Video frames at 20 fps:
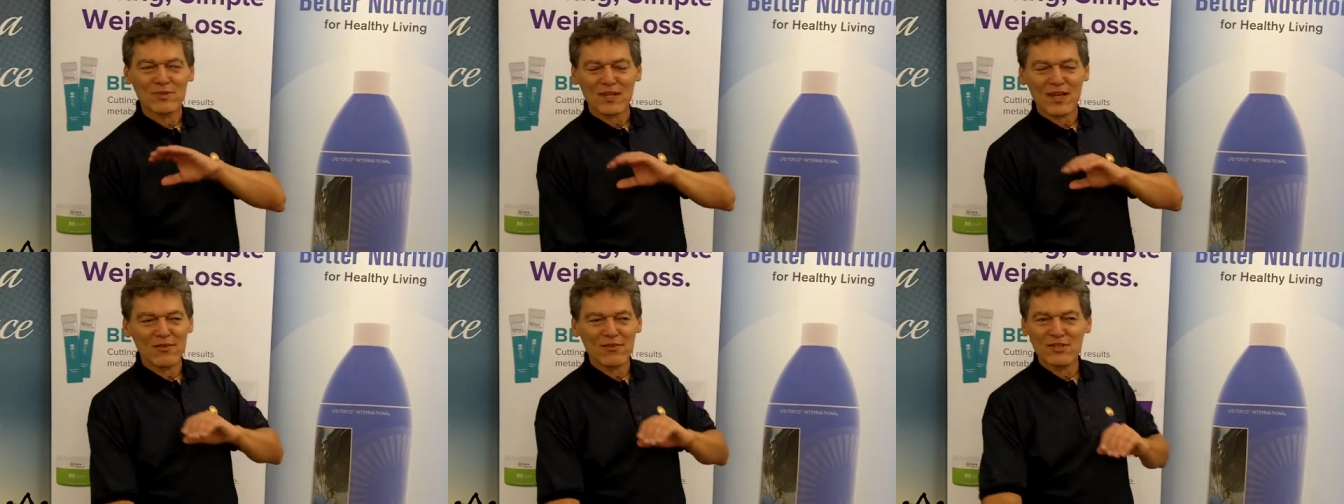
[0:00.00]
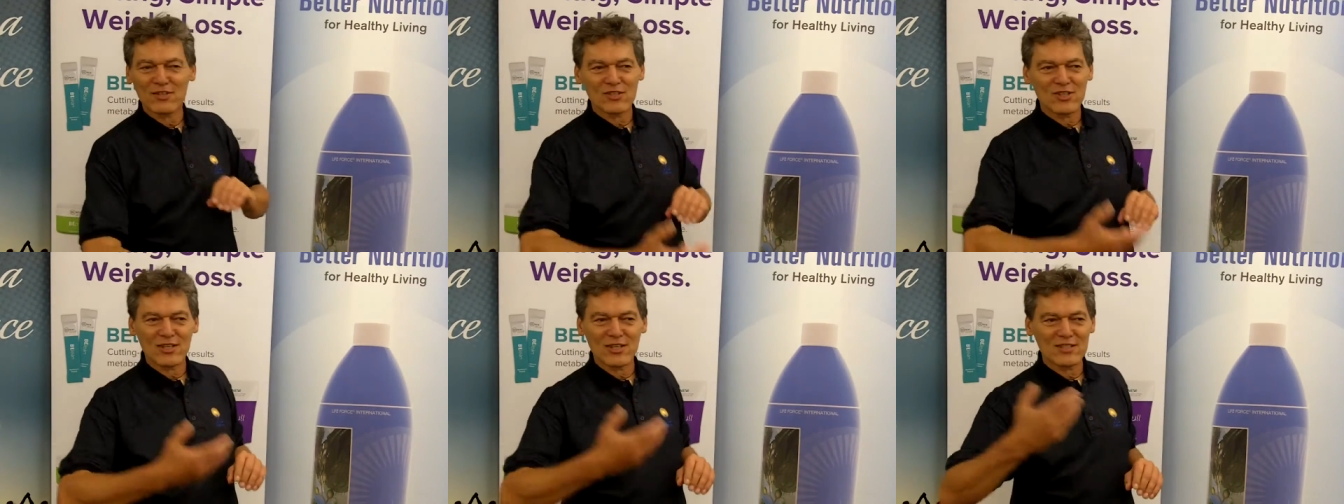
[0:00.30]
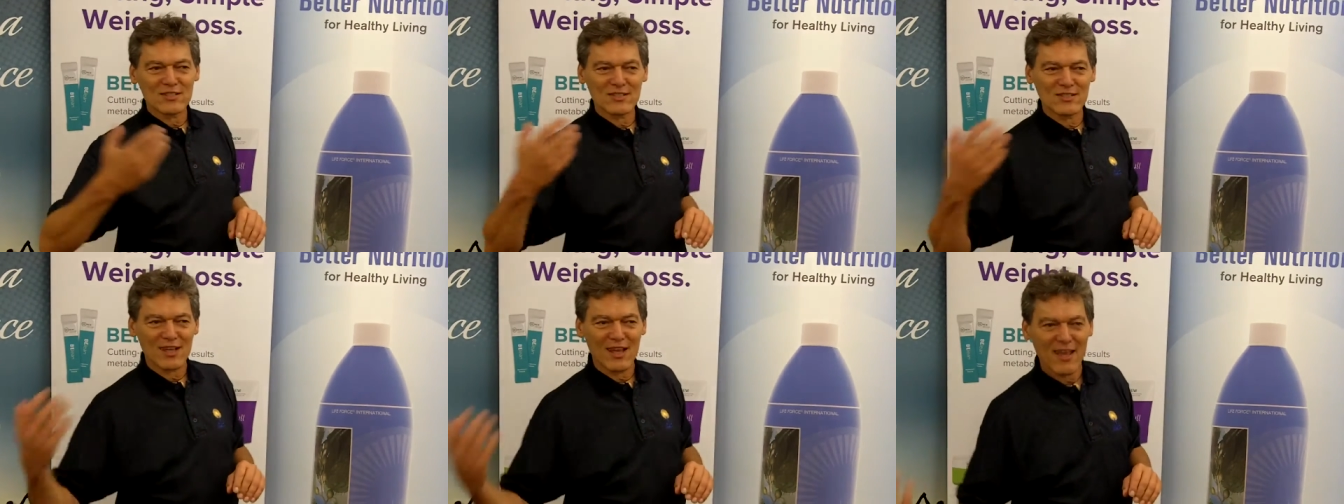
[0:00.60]
David
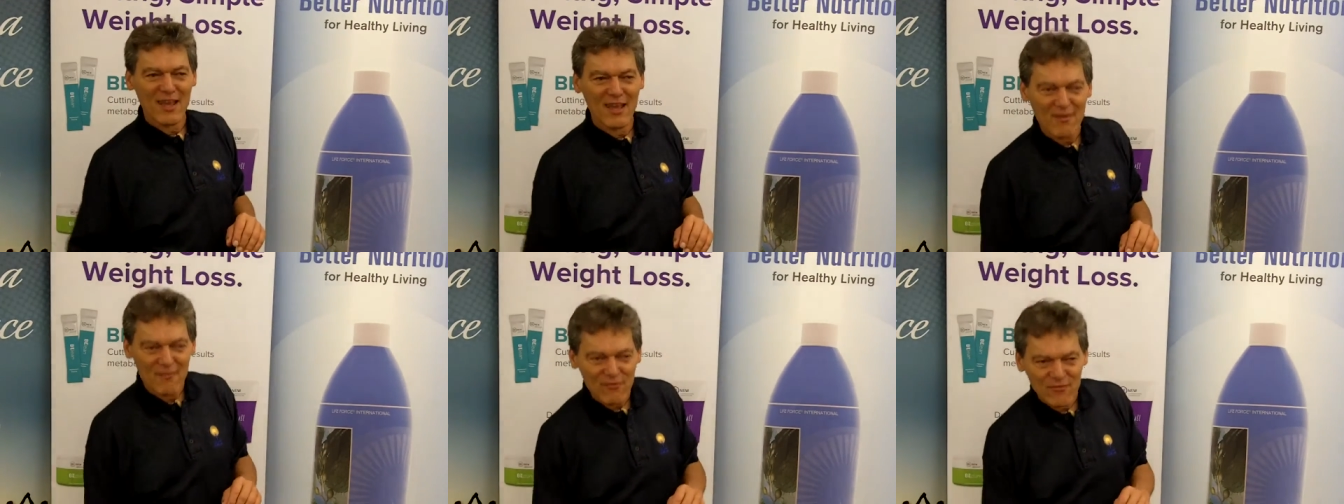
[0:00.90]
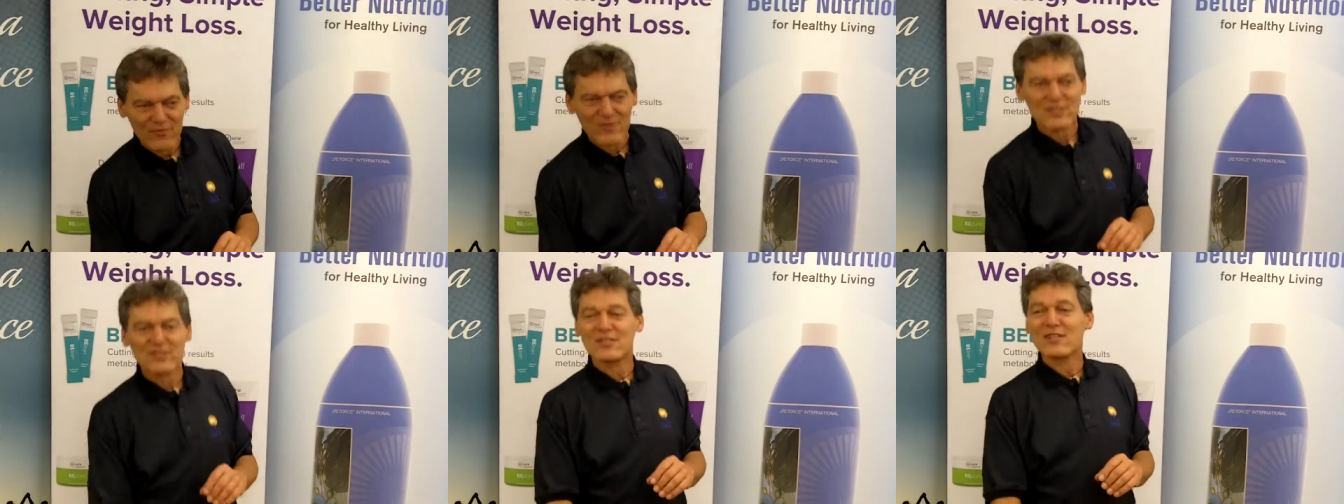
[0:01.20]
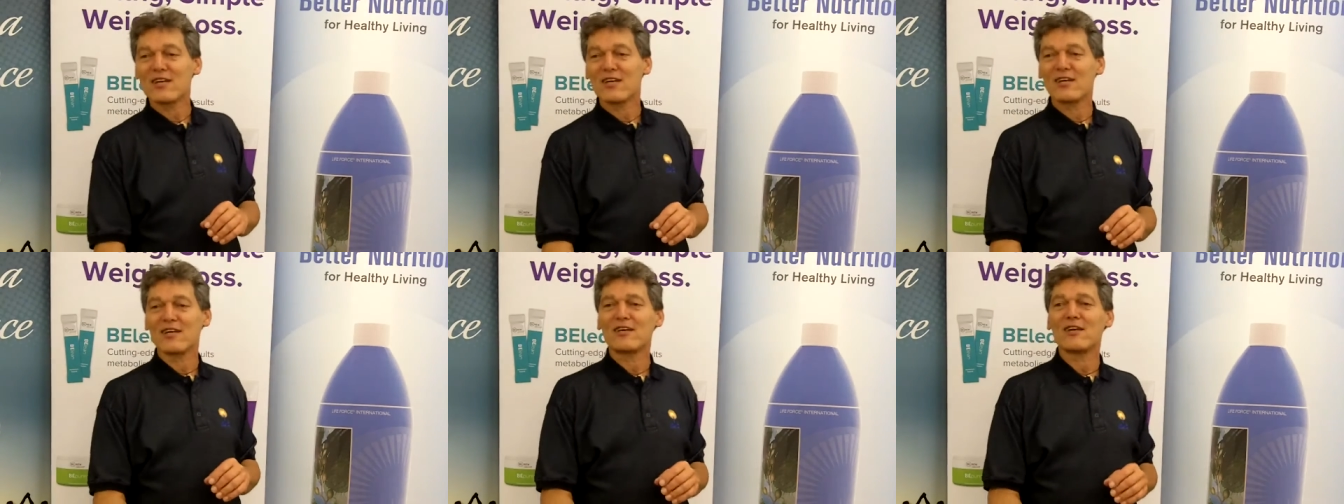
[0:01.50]
shares
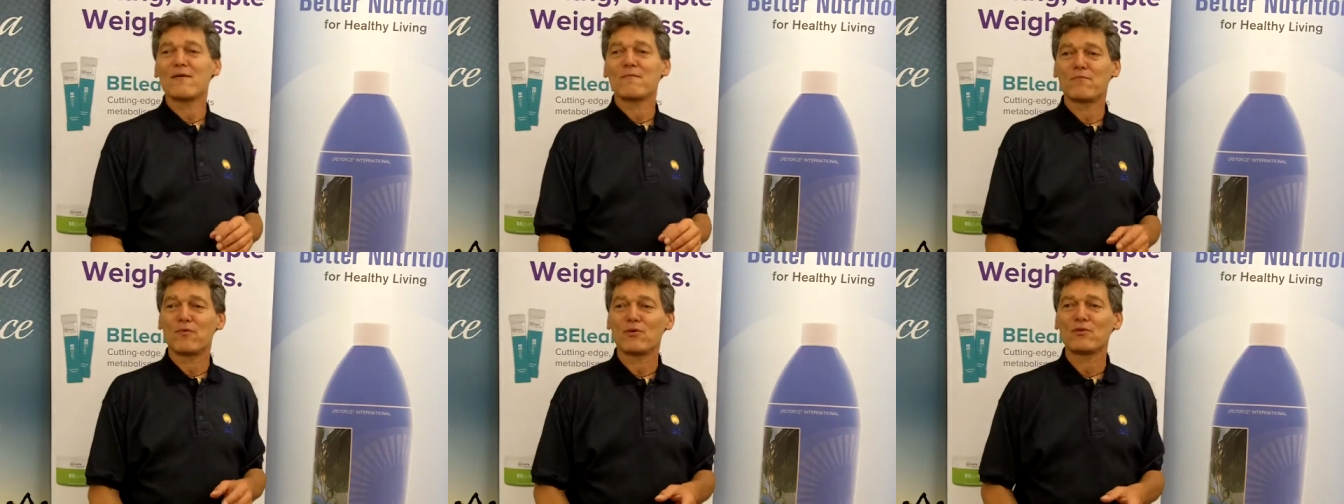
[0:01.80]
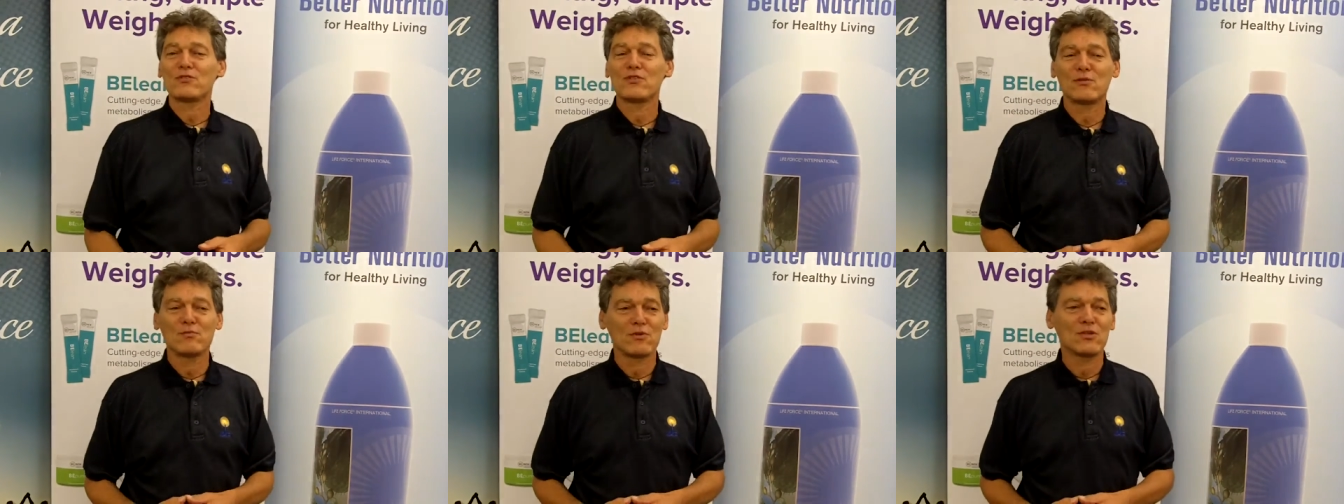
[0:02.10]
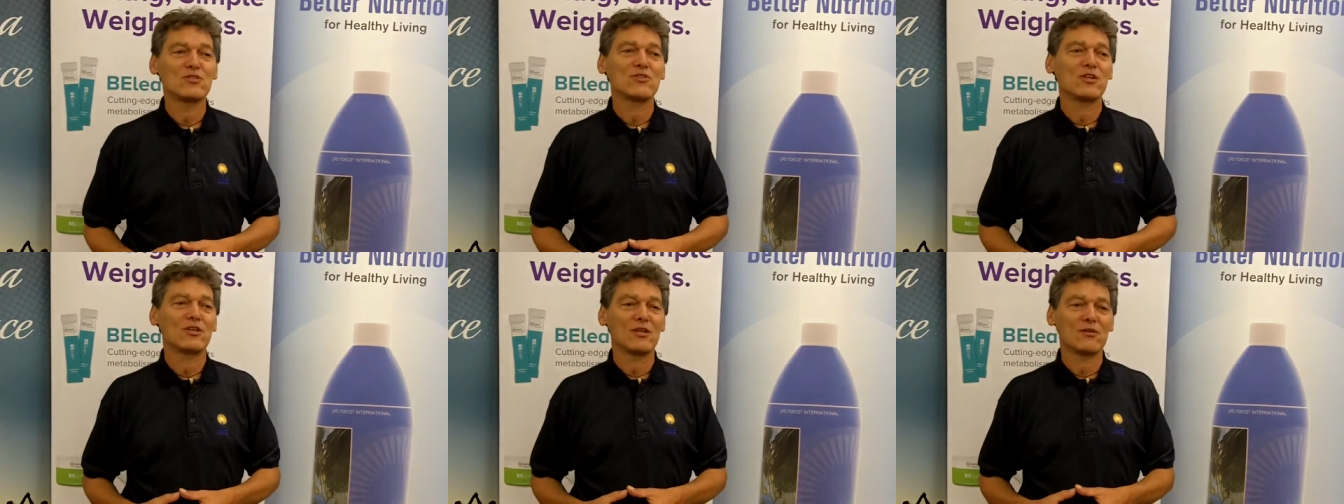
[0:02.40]
everything he can
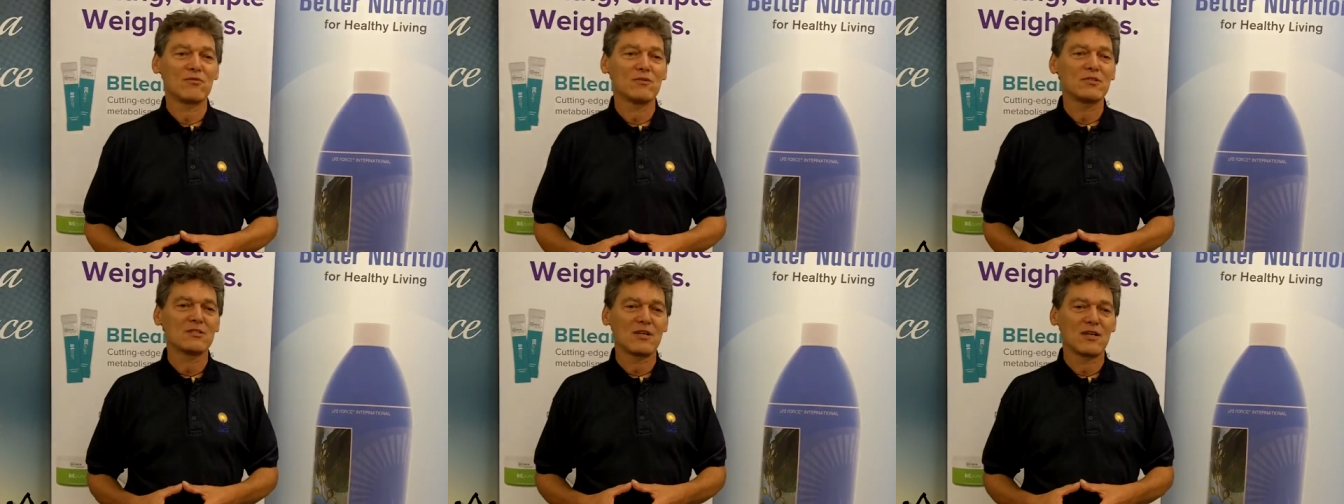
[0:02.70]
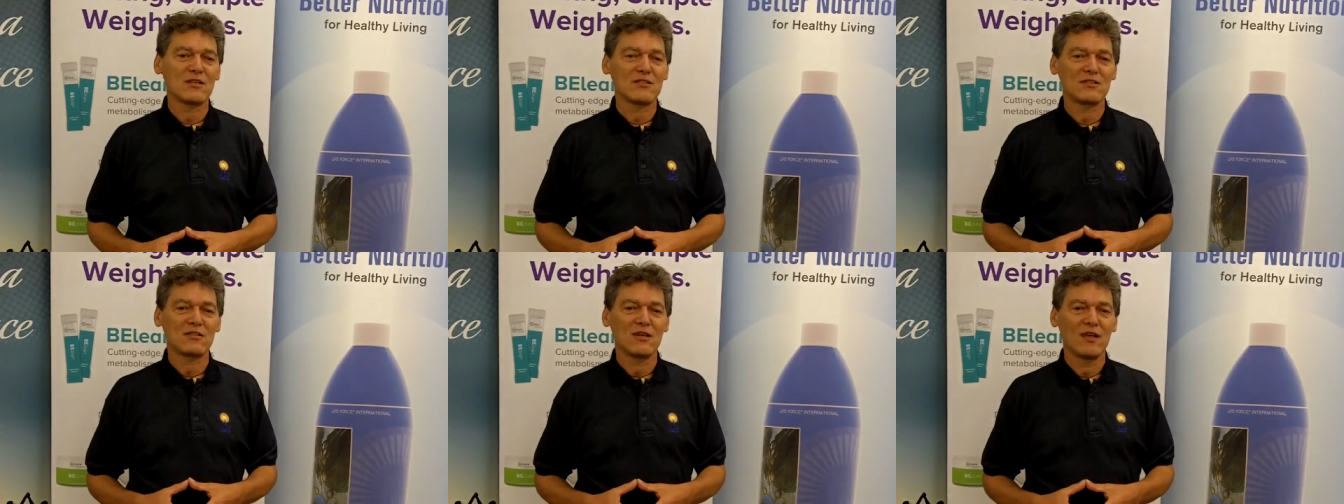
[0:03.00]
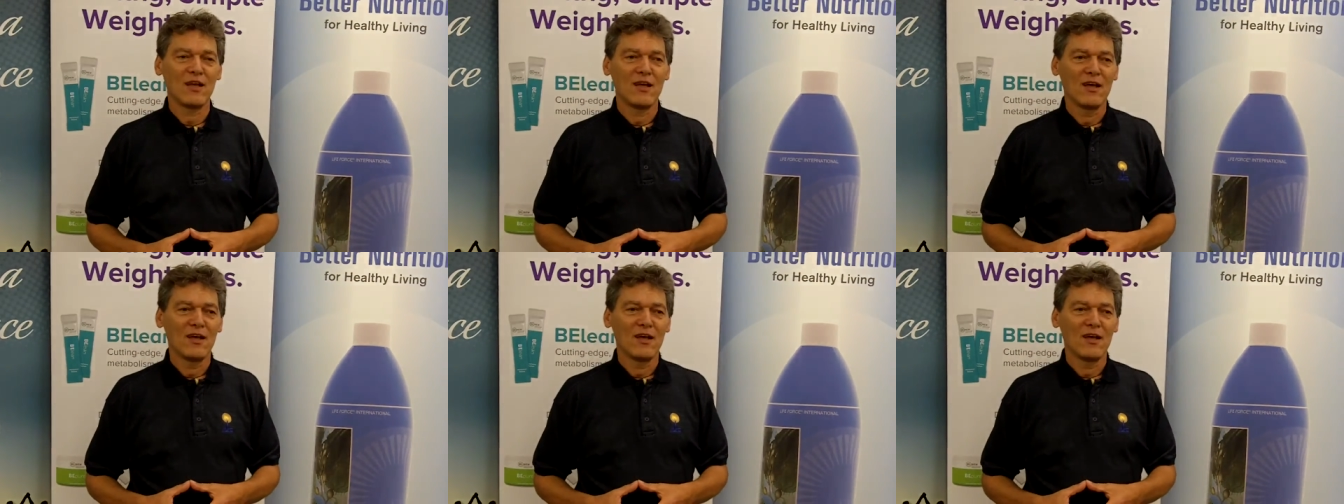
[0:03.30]
possibly share with us,